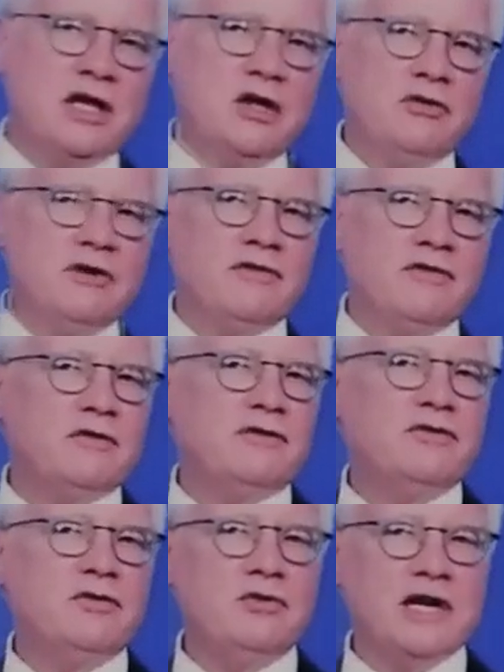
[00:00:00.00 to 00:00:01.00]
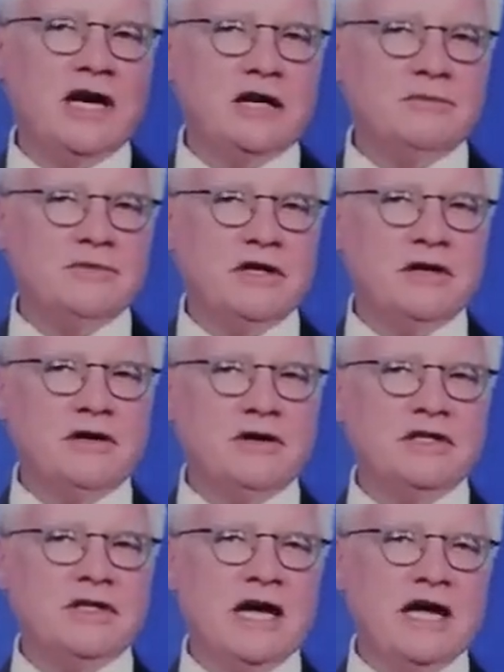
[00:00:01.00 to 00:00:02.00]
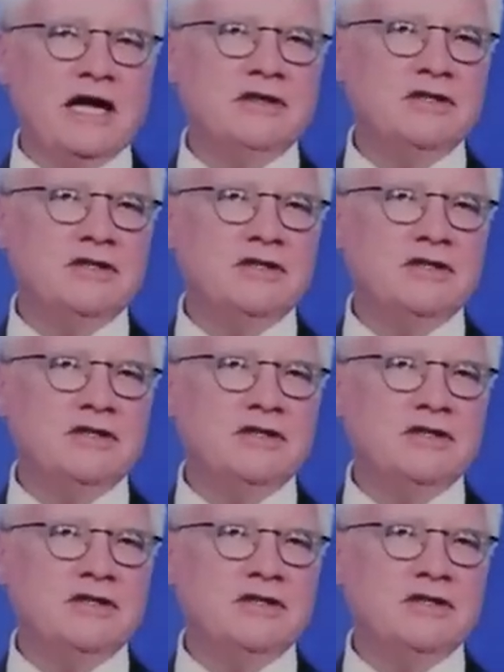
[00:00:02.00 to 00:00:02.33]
different food items in our diet.